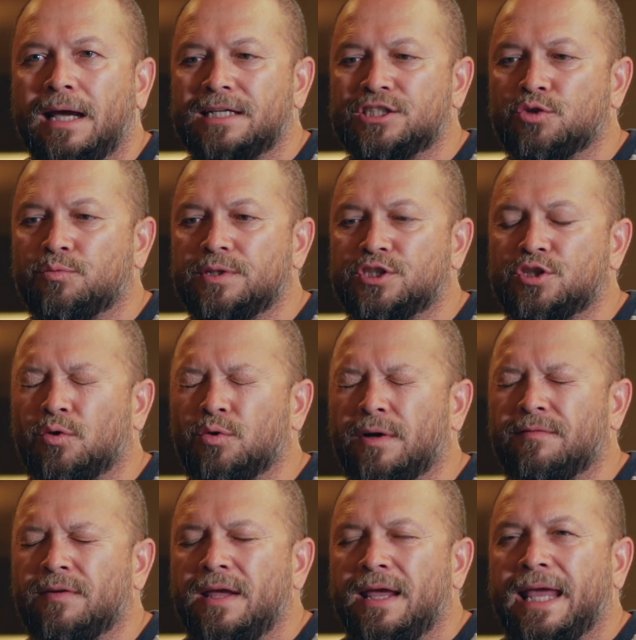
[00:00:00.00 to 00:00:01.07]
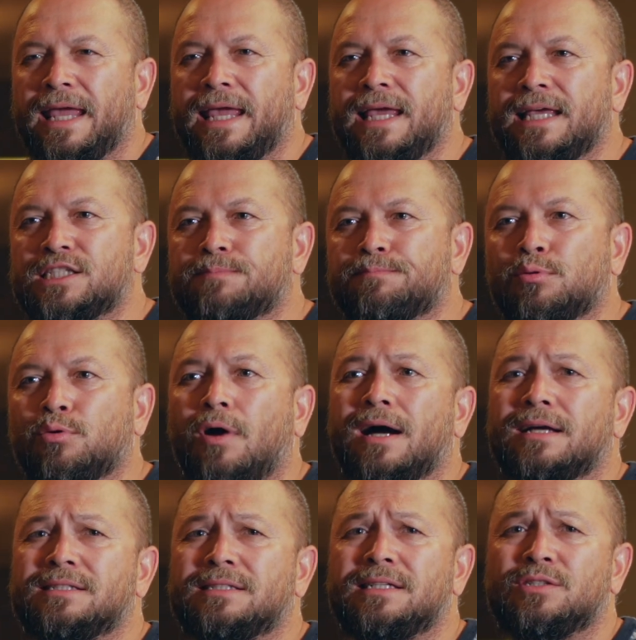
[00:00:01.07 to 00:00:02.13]
as a result of His
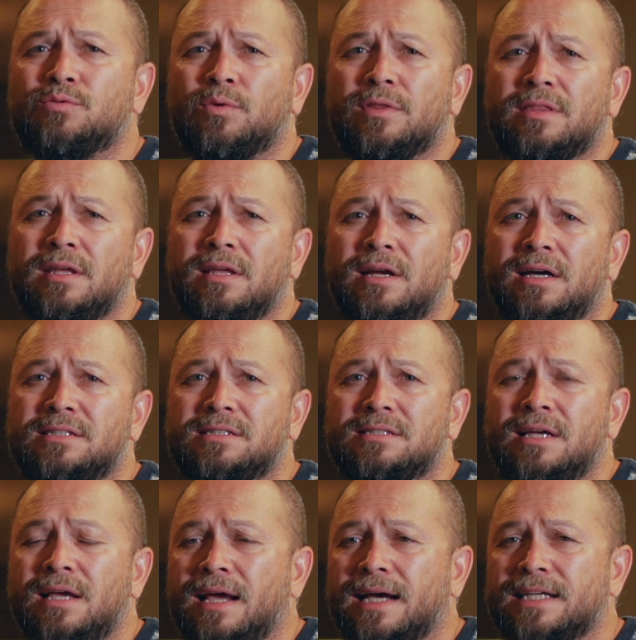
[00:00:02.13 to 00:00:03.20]
process within us,